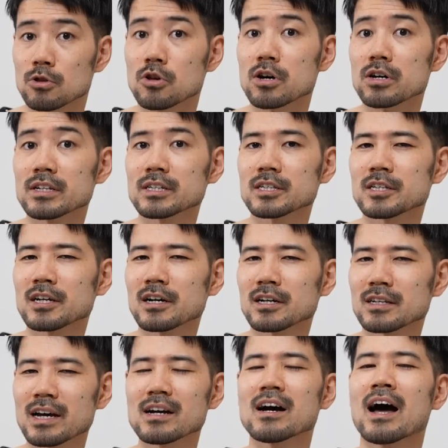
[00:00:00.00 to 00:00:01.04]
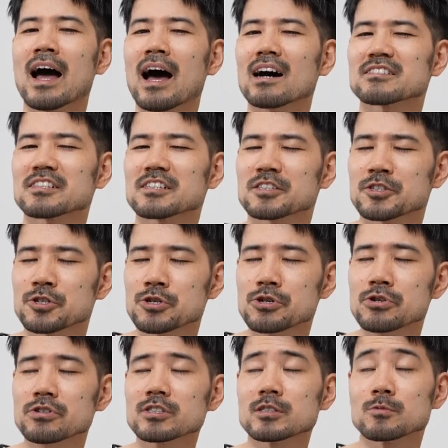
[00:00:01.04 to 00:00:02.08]
learning hiragana has a
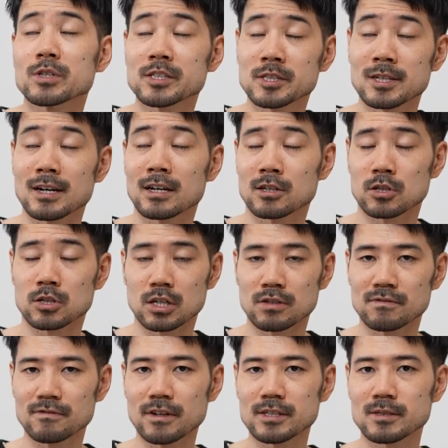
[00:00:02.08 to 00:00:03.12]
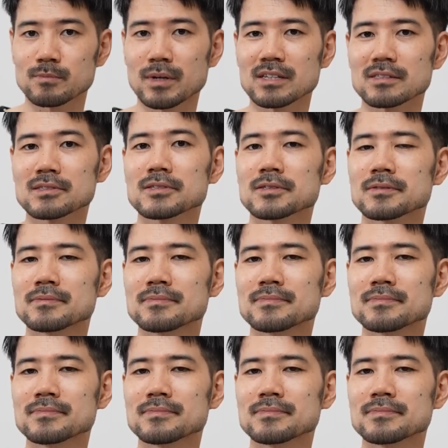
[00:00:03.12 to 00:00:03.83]
huge return on investment.